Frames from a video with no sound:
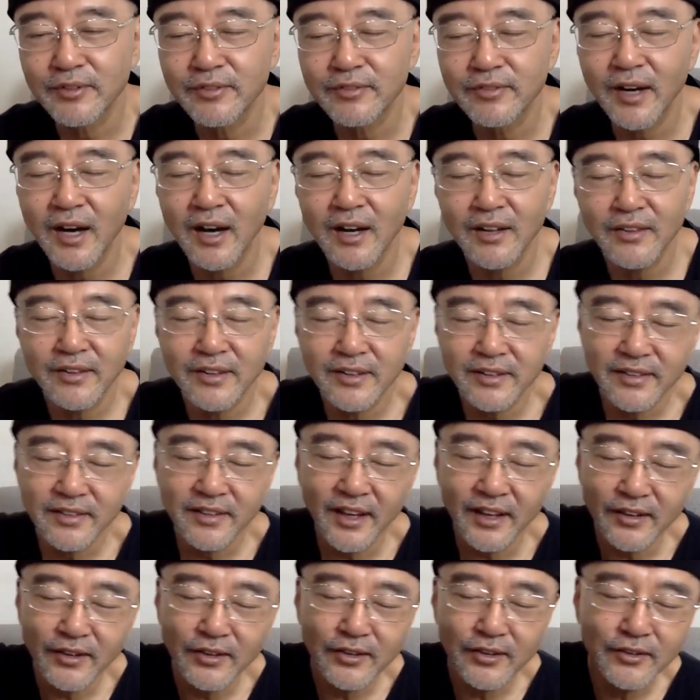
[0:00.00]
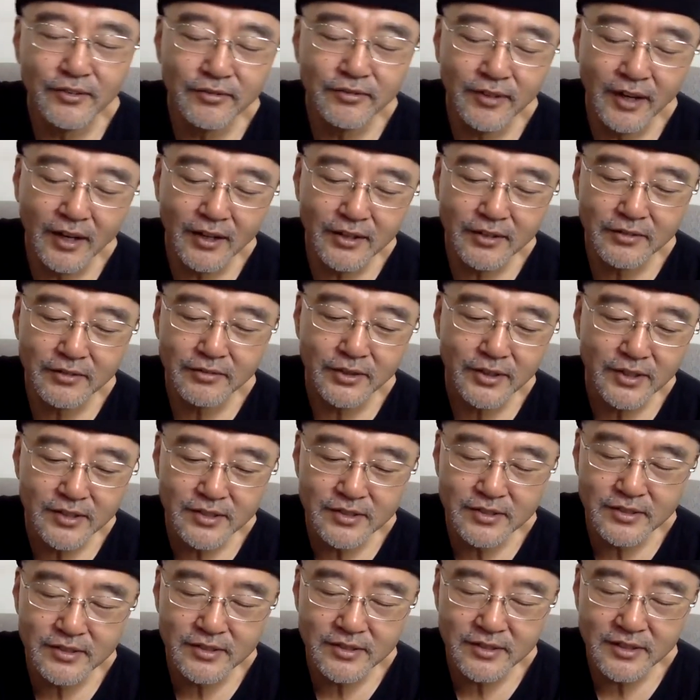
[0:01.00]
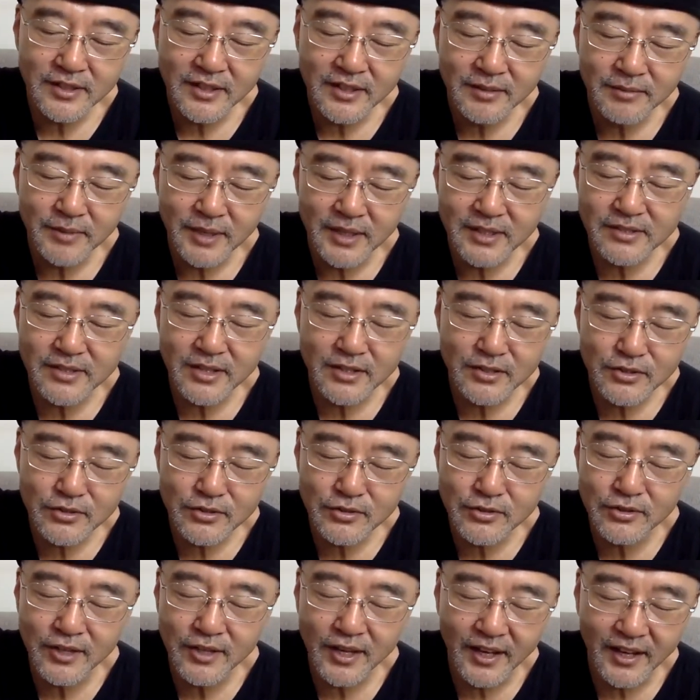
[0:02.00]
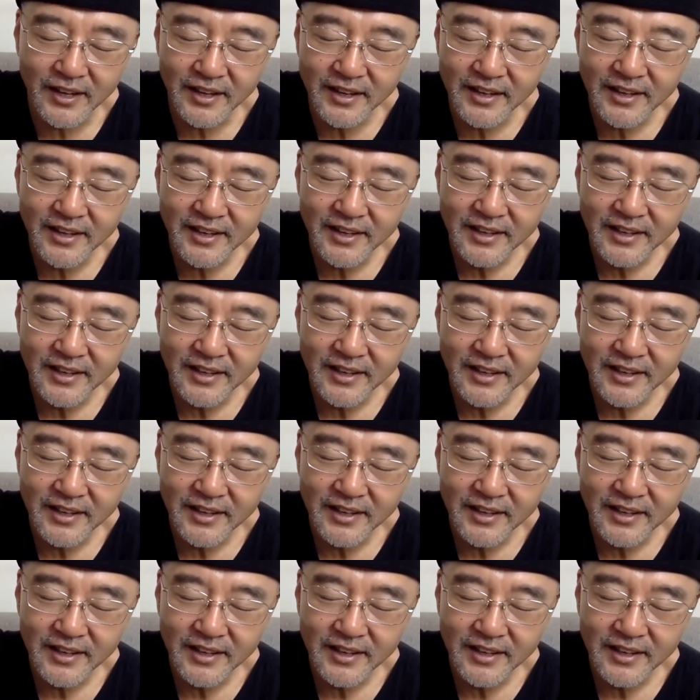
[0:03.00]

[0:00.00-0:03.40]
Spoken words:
Father, thank you, Father, for this message today.